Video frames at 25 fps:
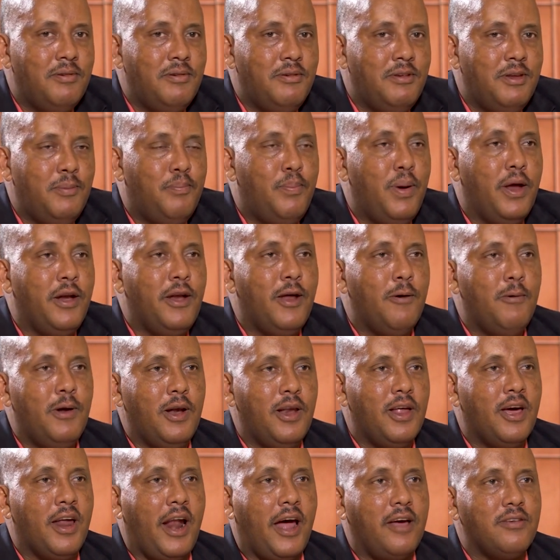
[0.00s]
dependable
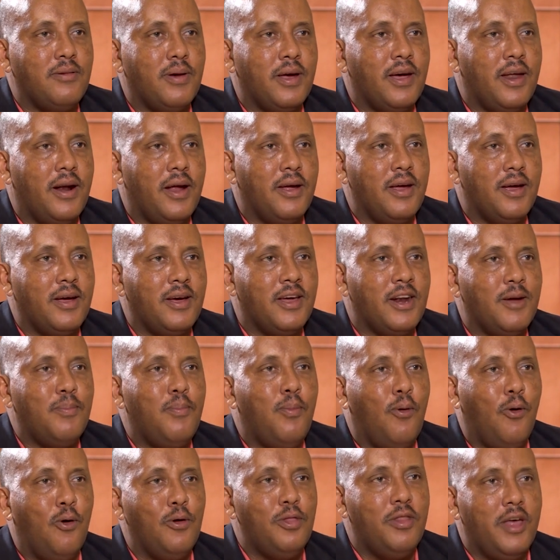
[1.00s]
grip
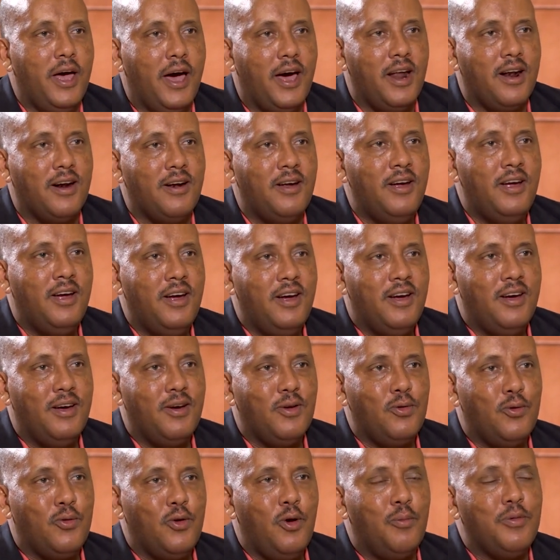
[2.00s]
on their
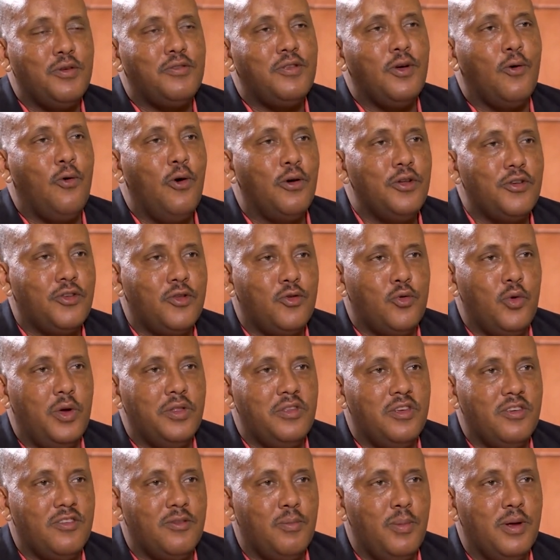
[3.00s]
domestic
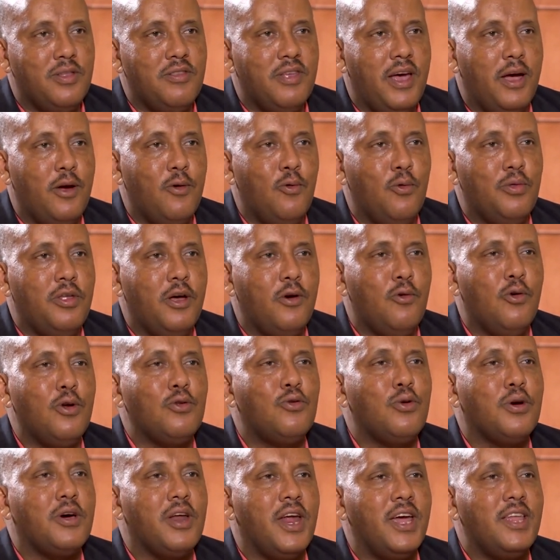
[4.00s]
constituencies, but they, they want
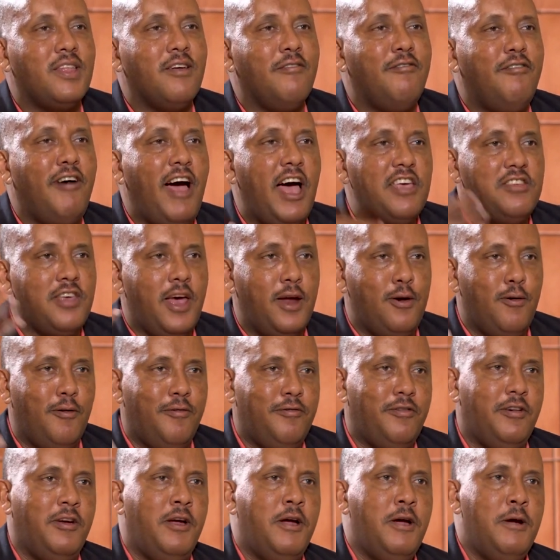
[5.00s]
to create a facade
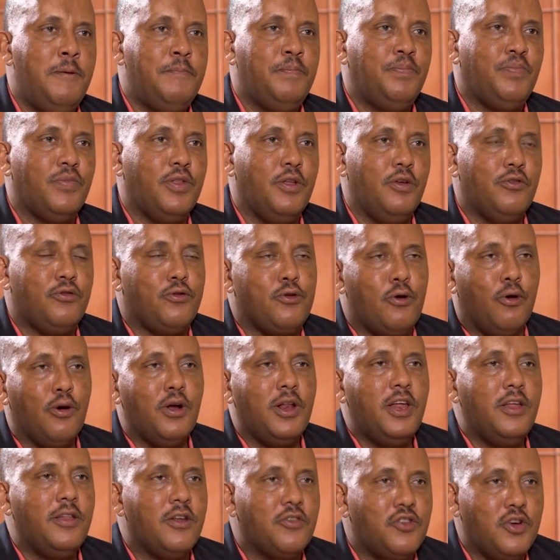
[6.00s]
of strong
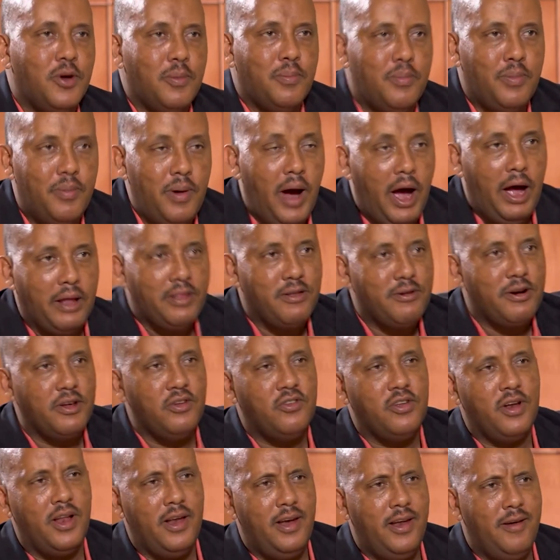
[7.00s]
leadership at
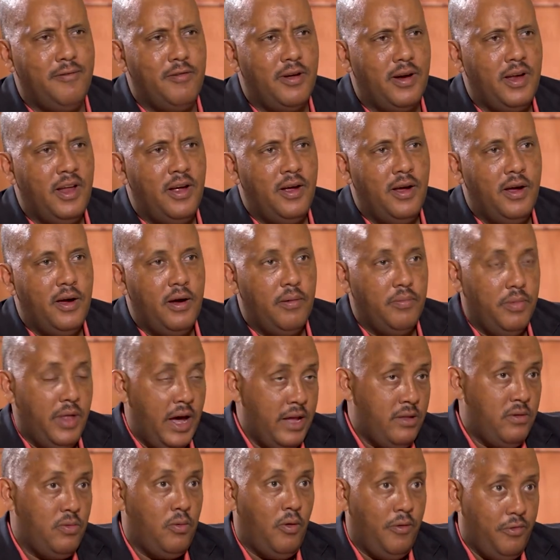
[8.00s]
regional level.
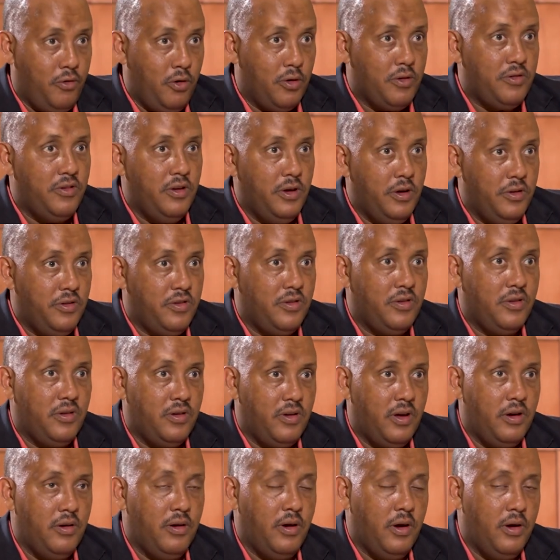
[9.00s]
That, of course, is
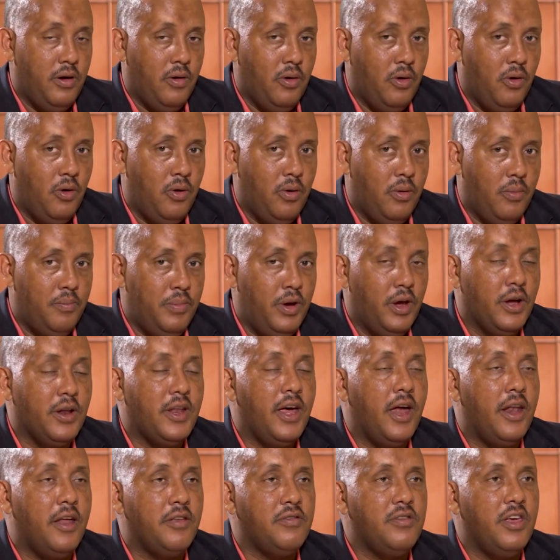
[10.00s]
uh, being
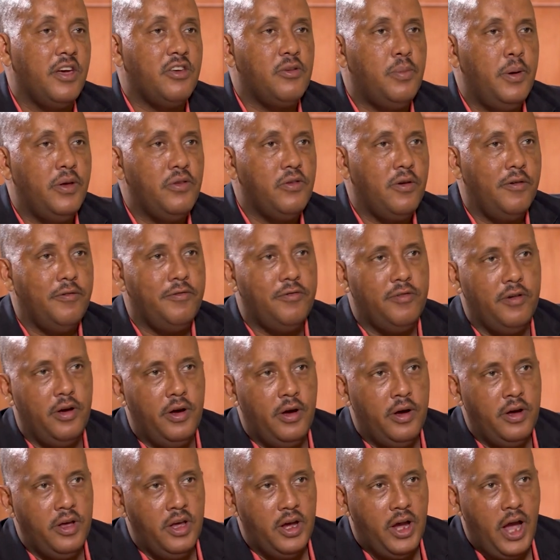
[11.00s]
done at the expense of
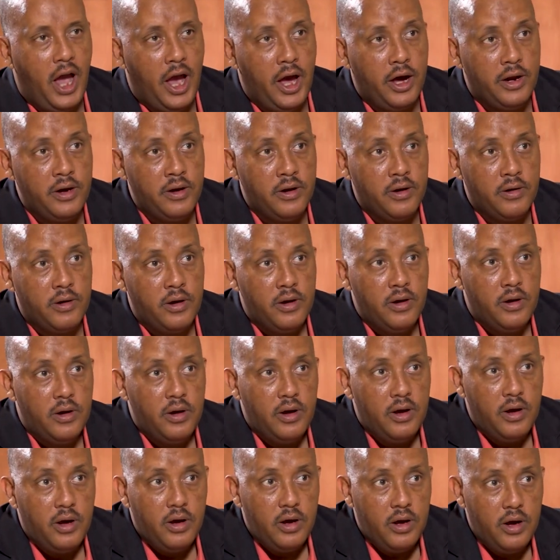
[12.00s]
uh, IGAD.
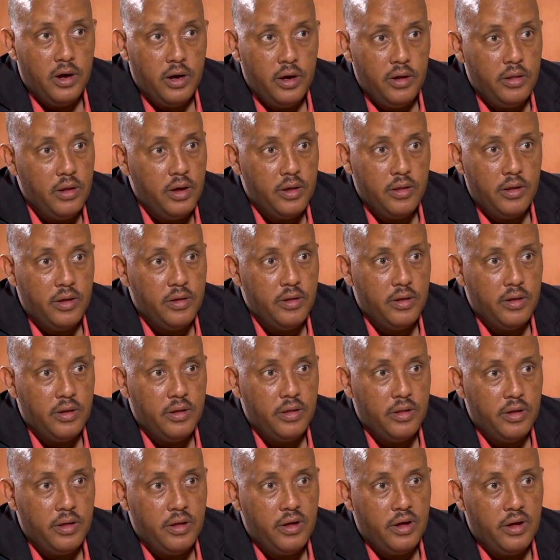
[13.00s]
And
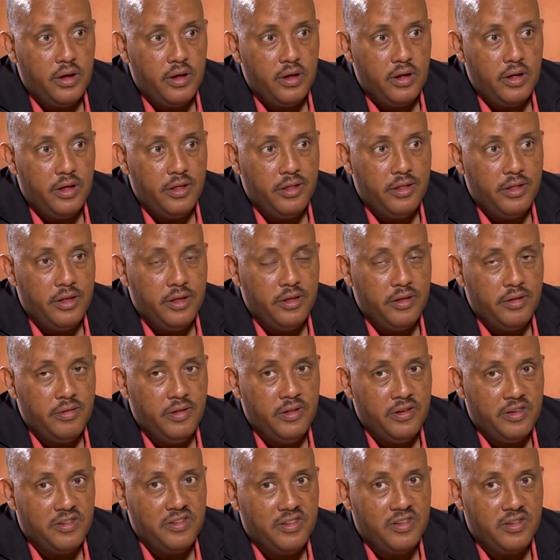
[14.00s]
uh, th
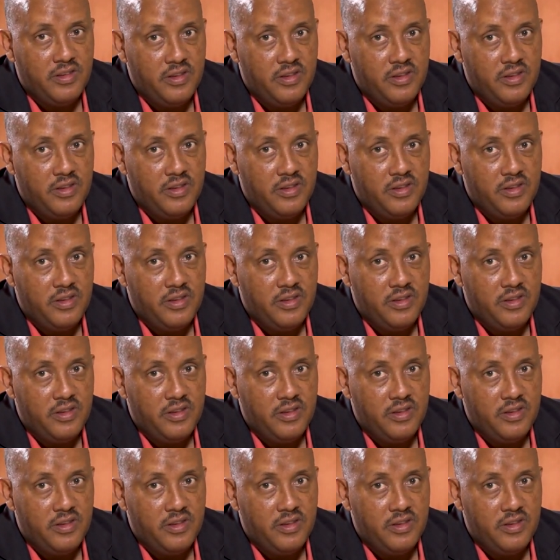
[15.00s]
this